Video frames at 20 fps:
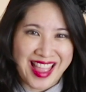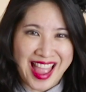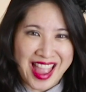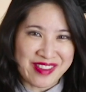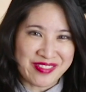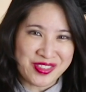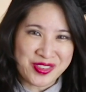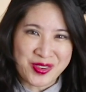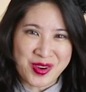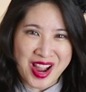
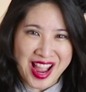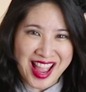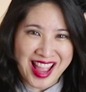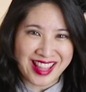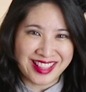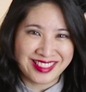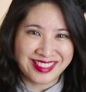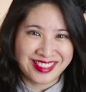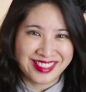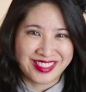Hi
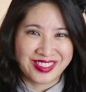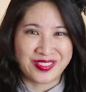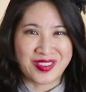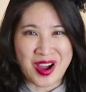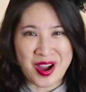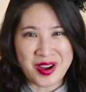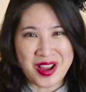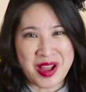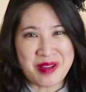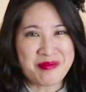everyone,
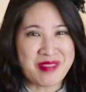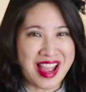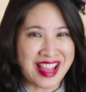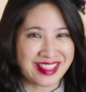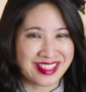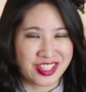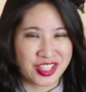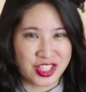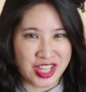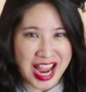welcome
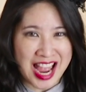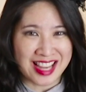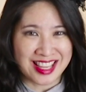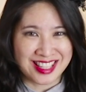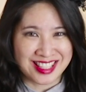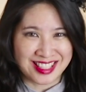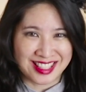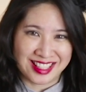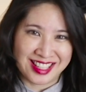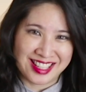back to
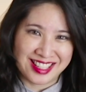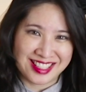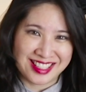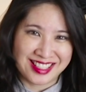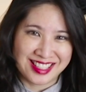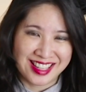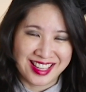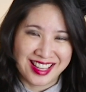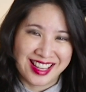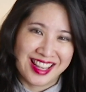Jackie's
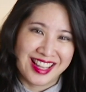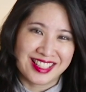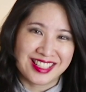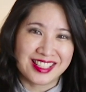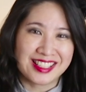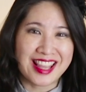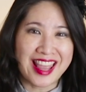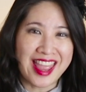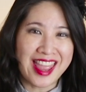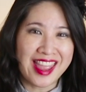Pick.
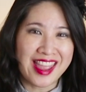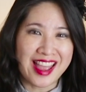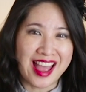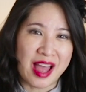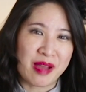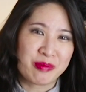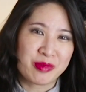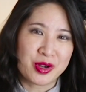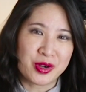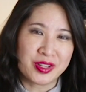Today
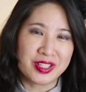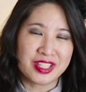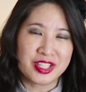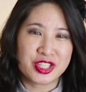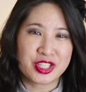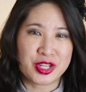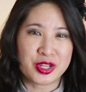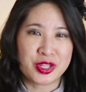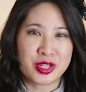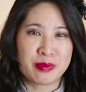I'm going to
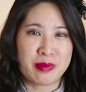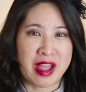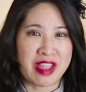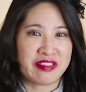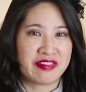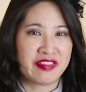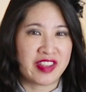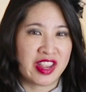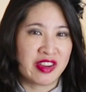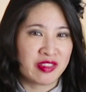show you
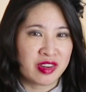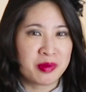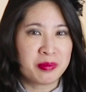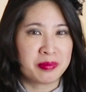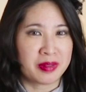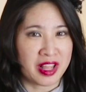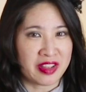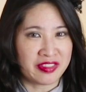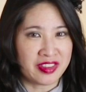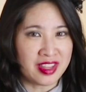my
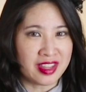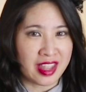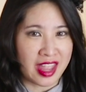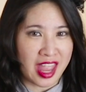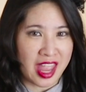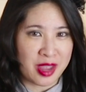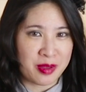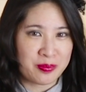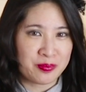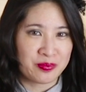favorite bluffing
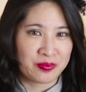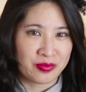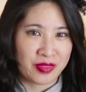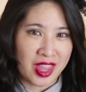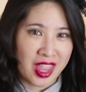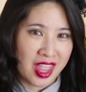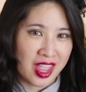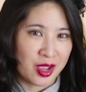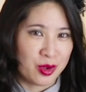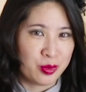game,
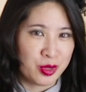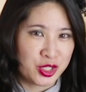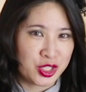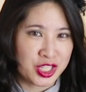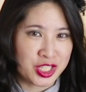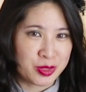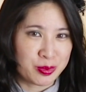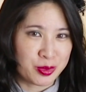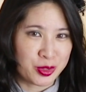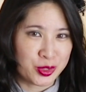
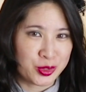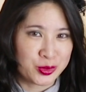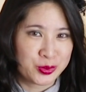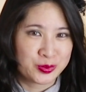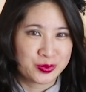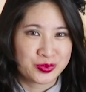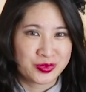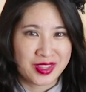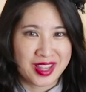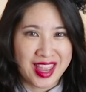Witch's Brew.
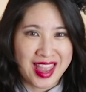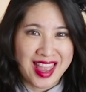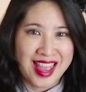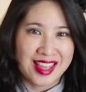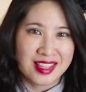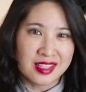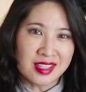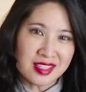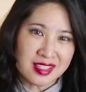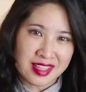
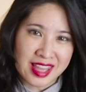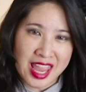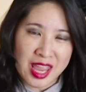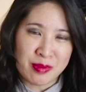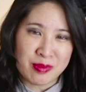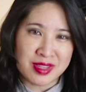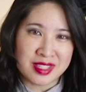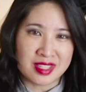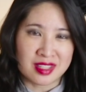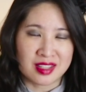This
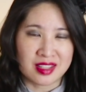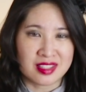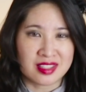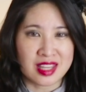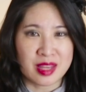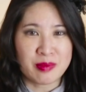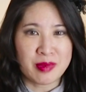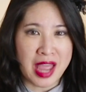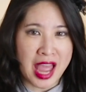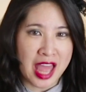game is in the
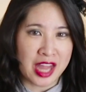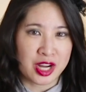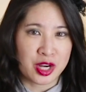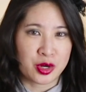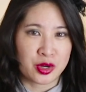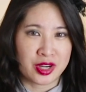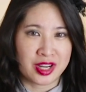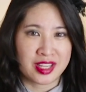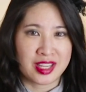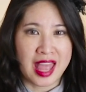same
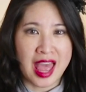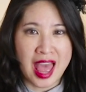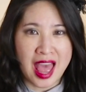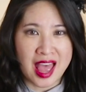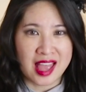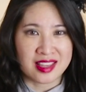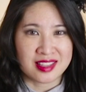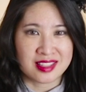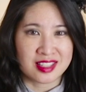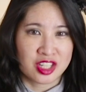category
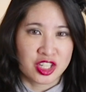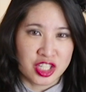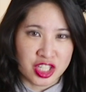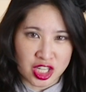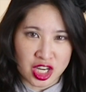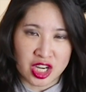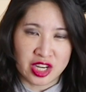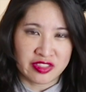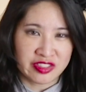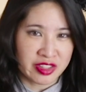as
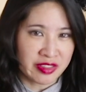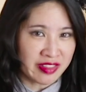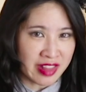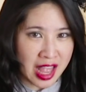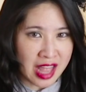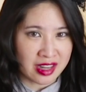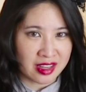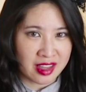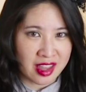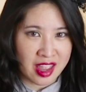Sheriffs of
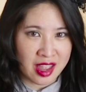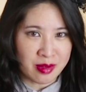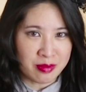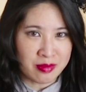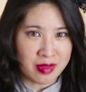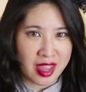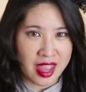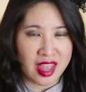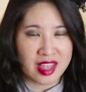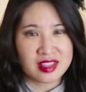
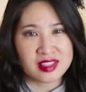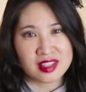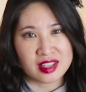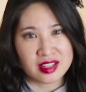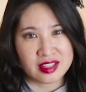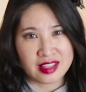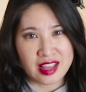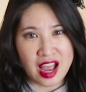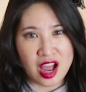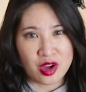Nottingham and
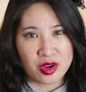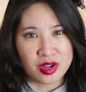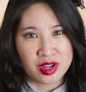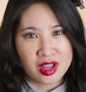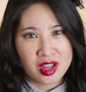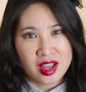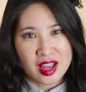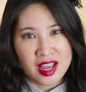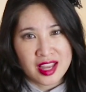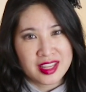Citadel.
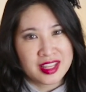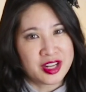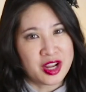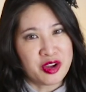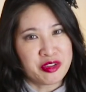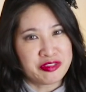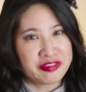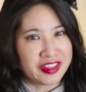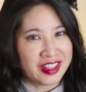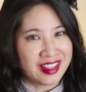You
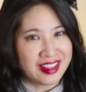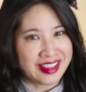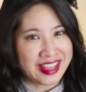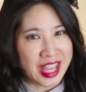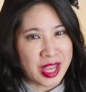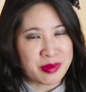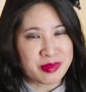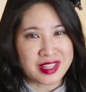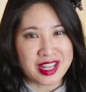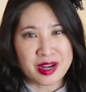know, filler
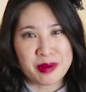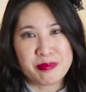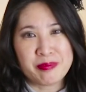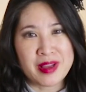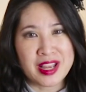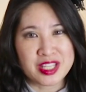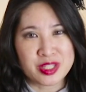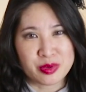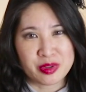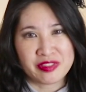games that are
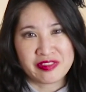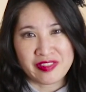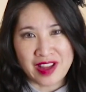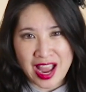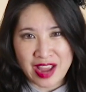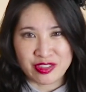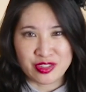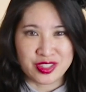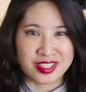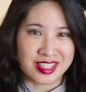best with
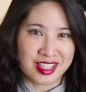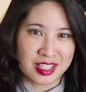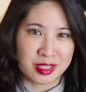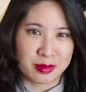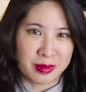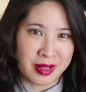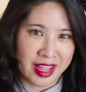5 to 6